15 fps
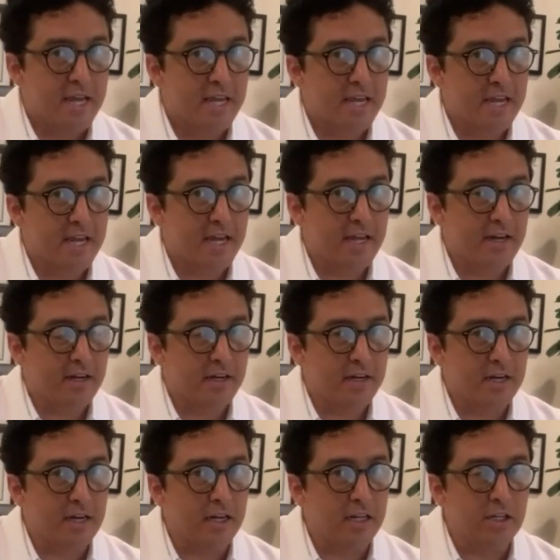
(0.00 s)
And
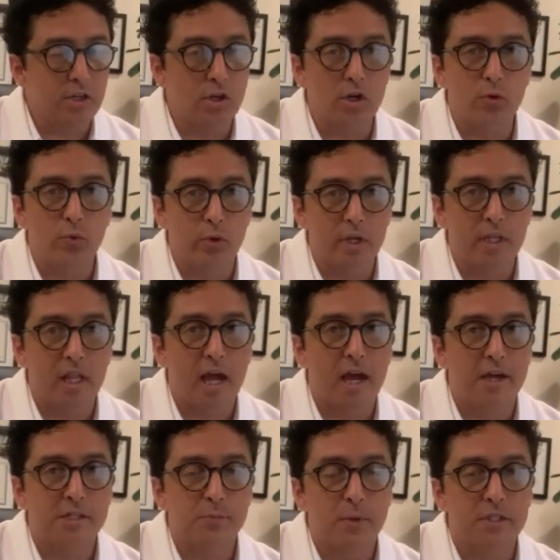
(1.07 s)
you don't
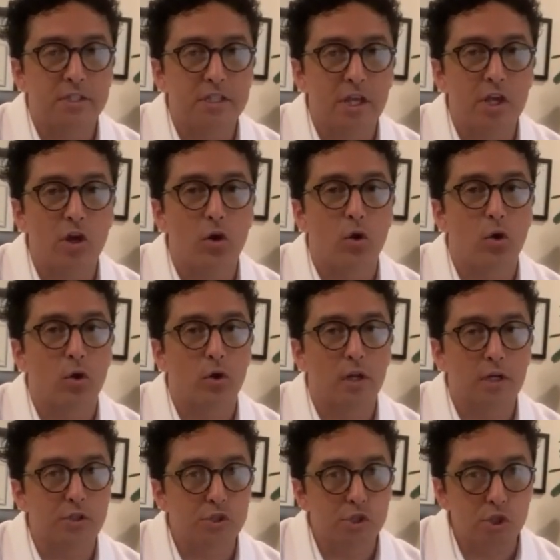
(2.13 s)
realize, but they are
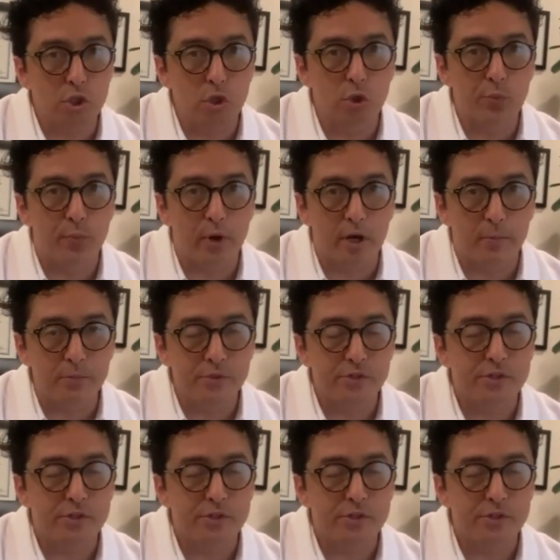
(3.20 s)
like sugar bombs.